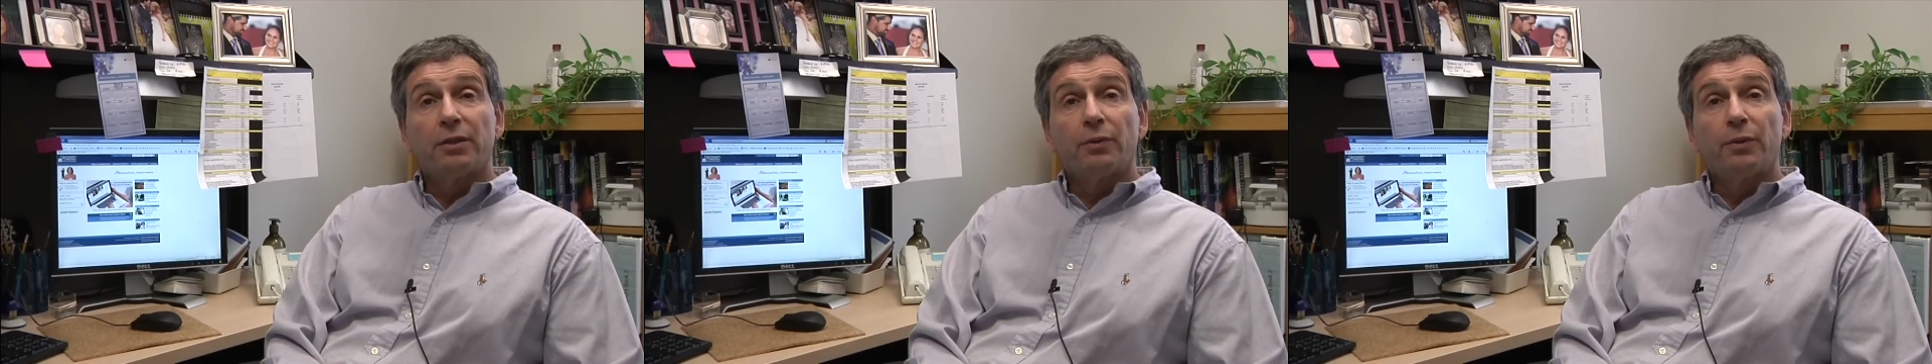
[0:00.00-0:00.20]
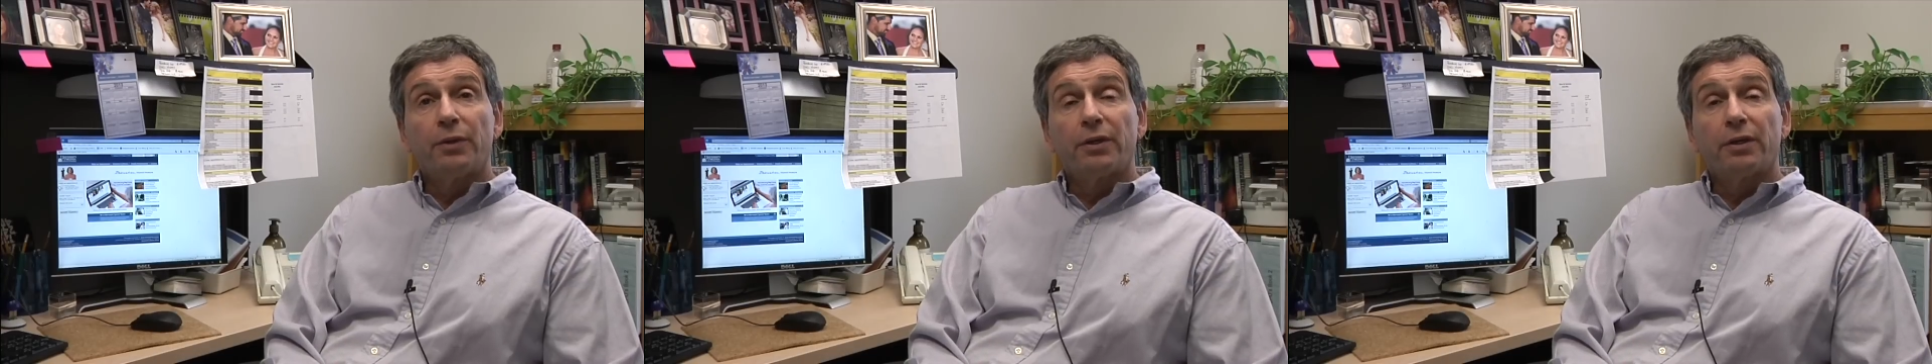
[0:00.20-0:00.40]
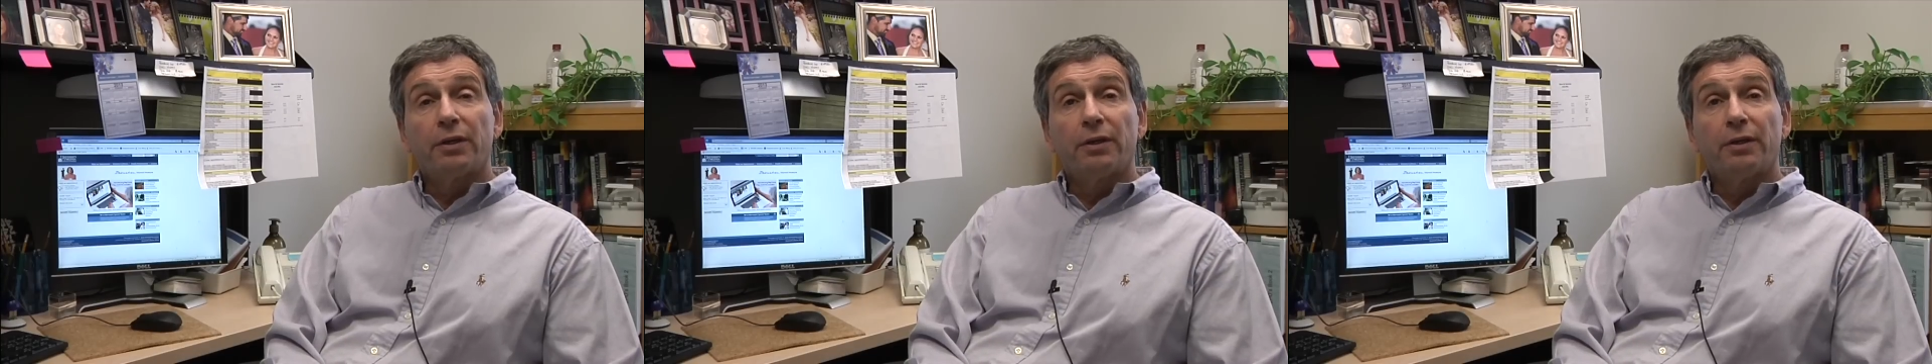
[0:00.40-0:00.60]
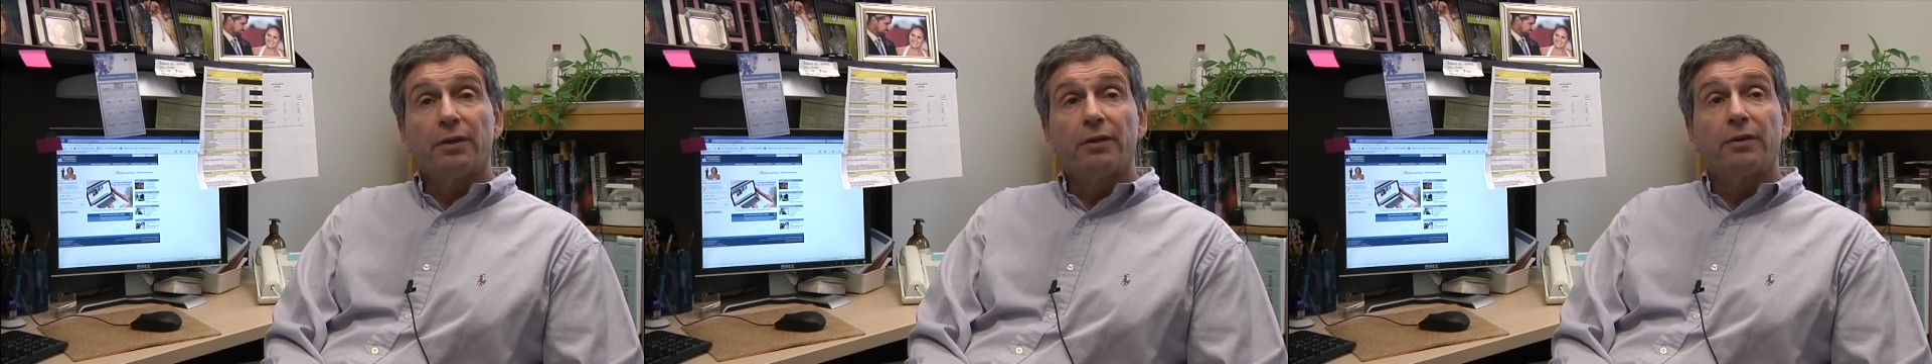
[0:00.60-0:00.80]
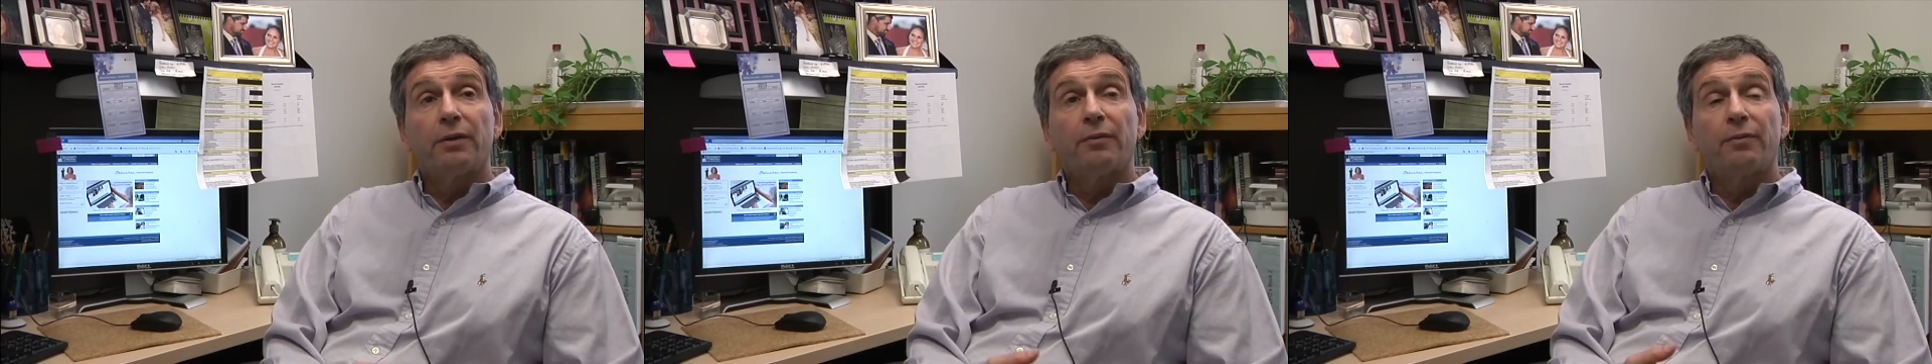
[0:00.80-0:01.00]
we
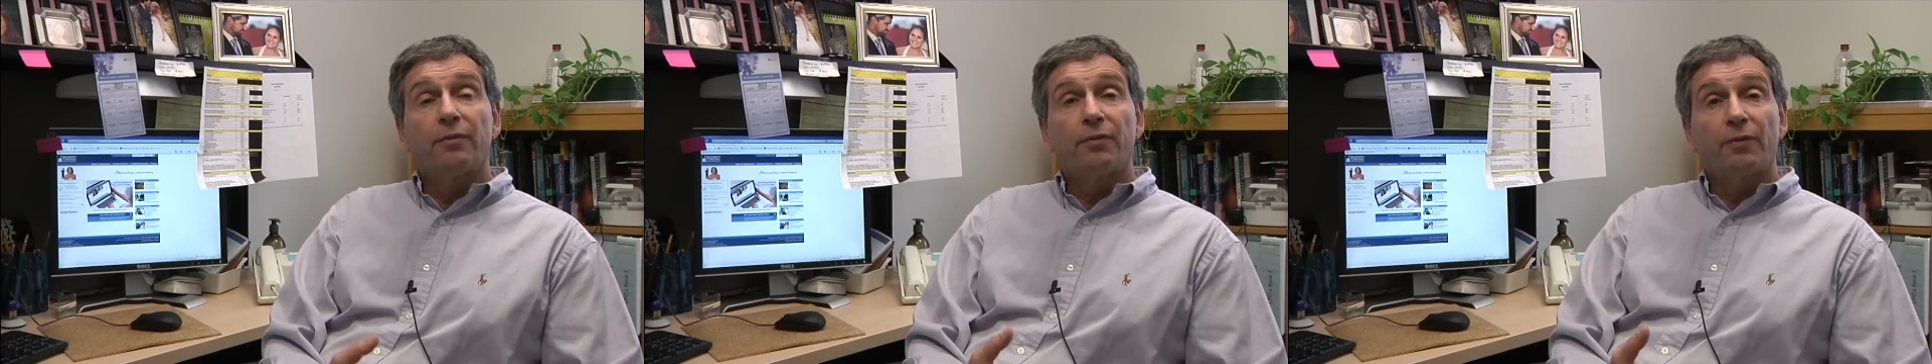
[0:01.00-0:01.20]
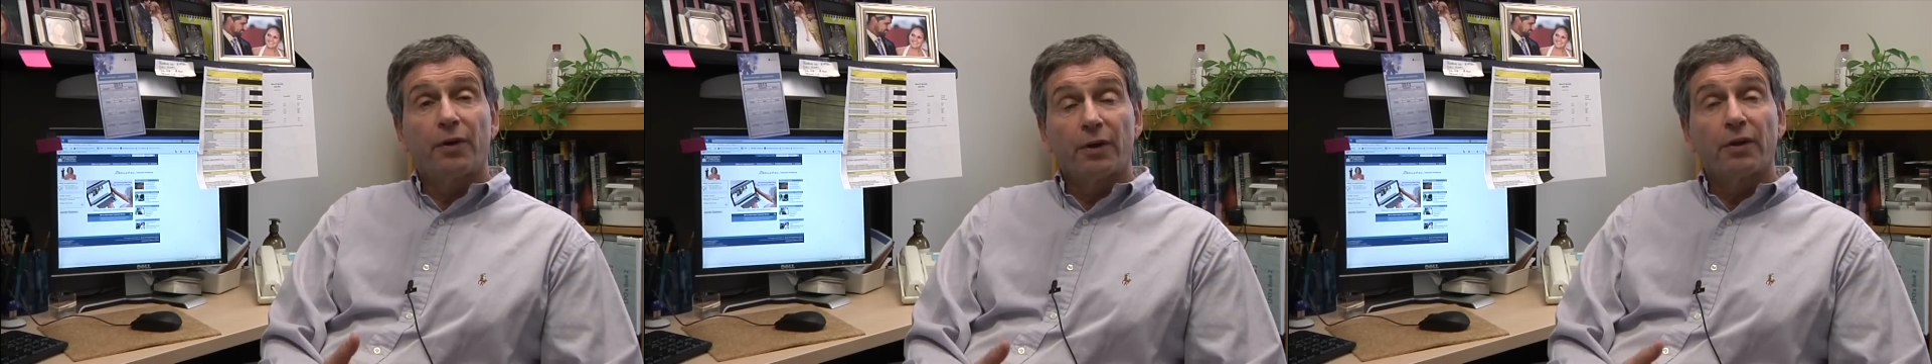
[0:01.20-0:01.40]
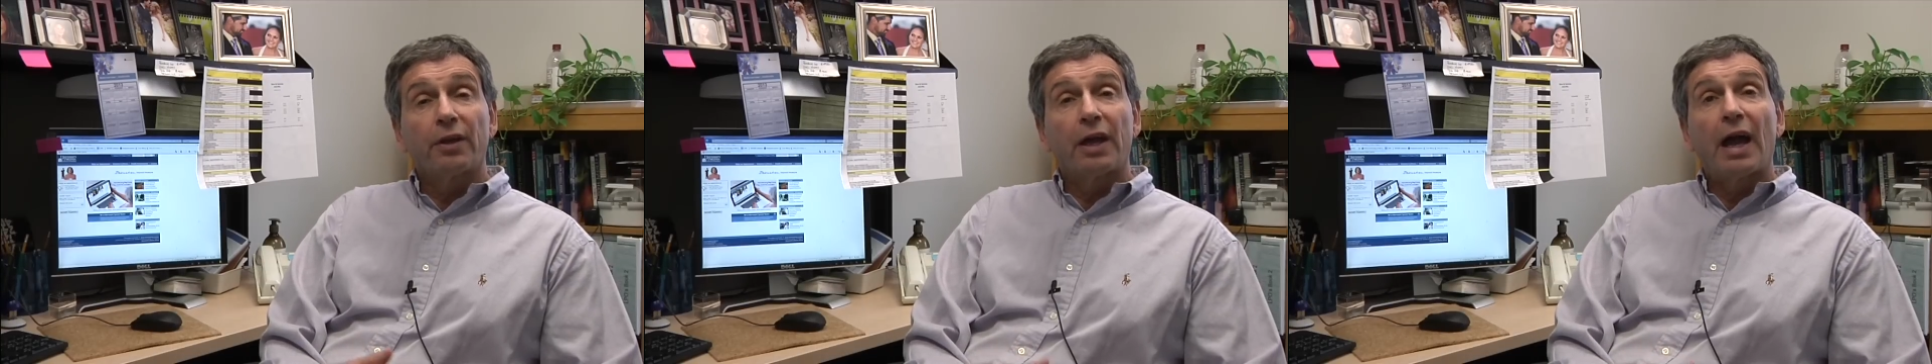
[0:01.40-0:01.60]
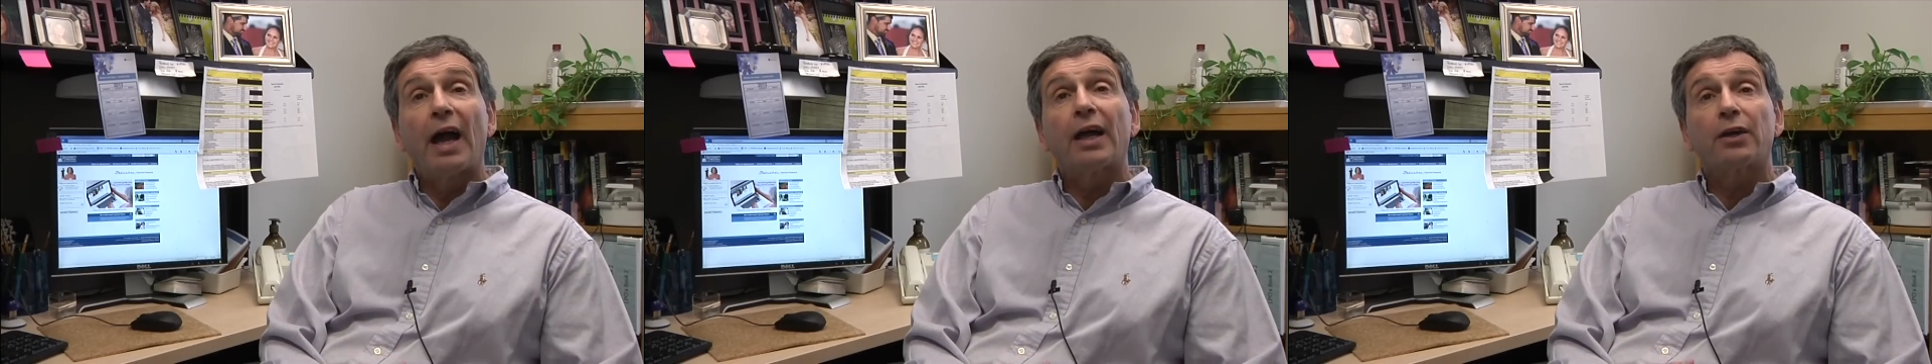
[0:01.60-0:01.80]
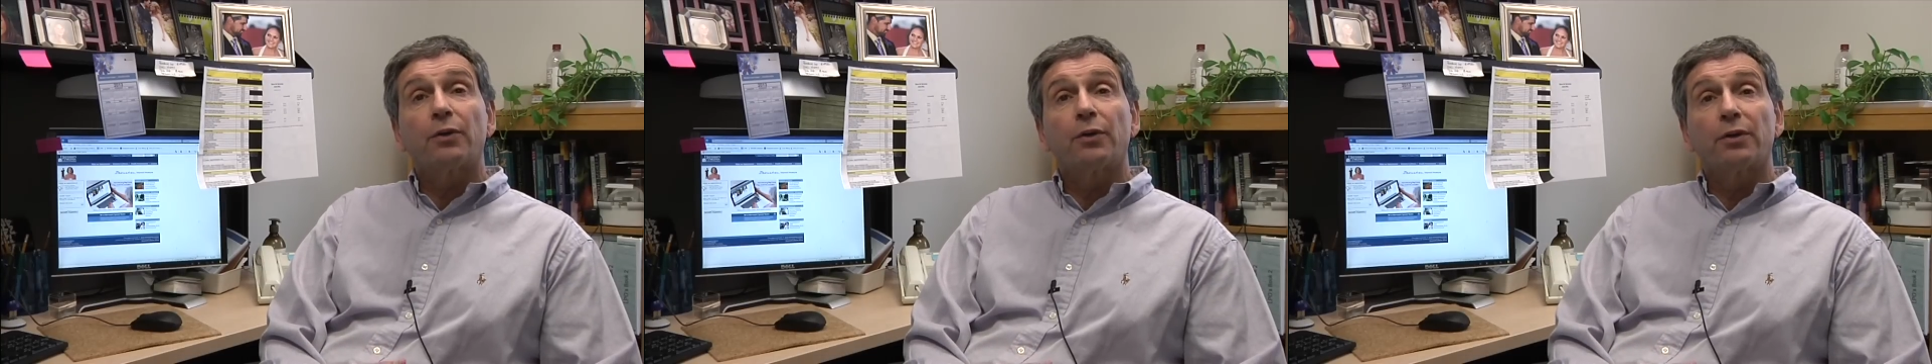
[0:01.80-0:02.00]
can fairly
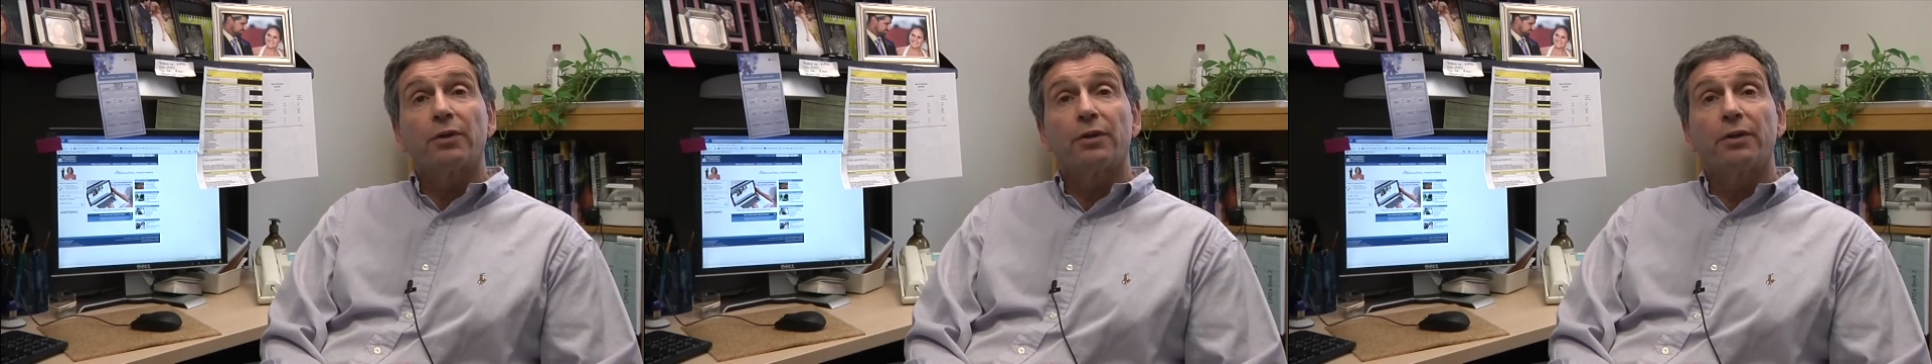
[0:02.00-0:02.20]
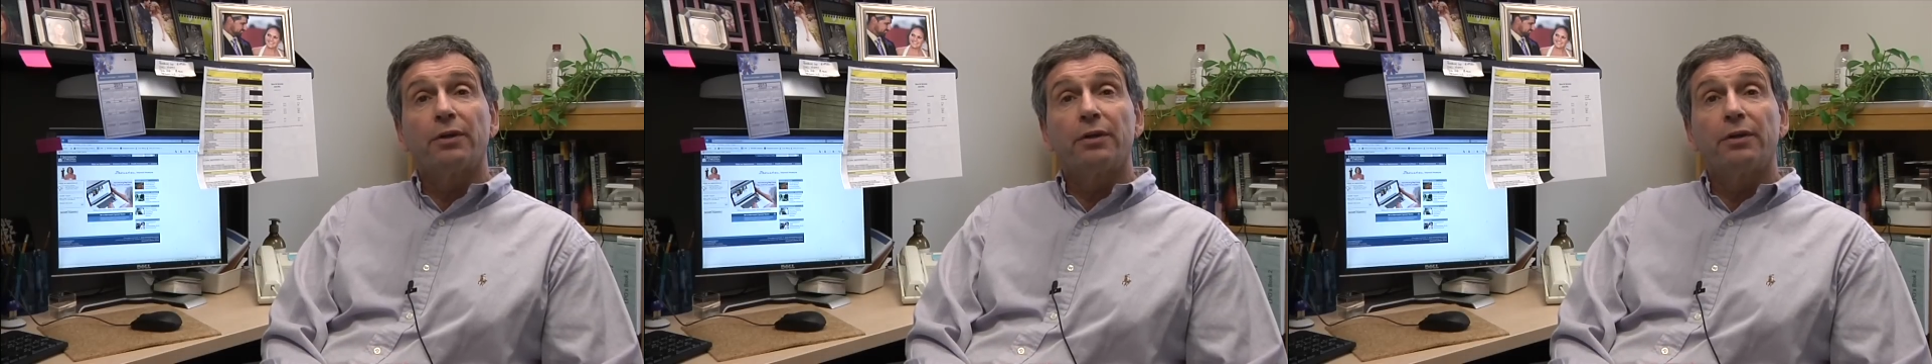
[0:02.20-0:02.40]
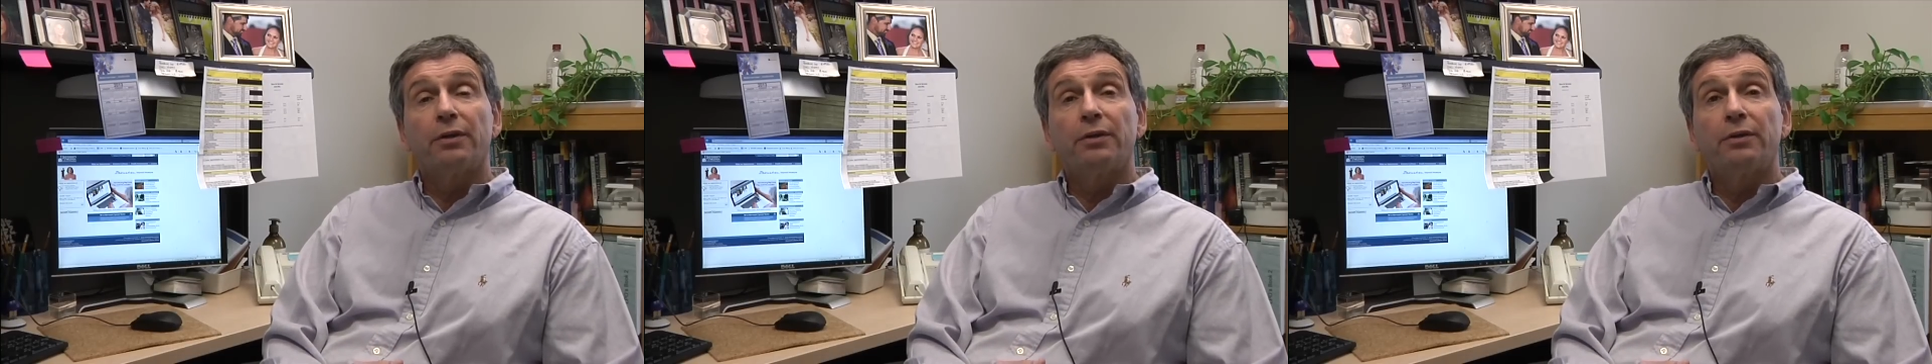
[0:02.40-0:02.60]
accurately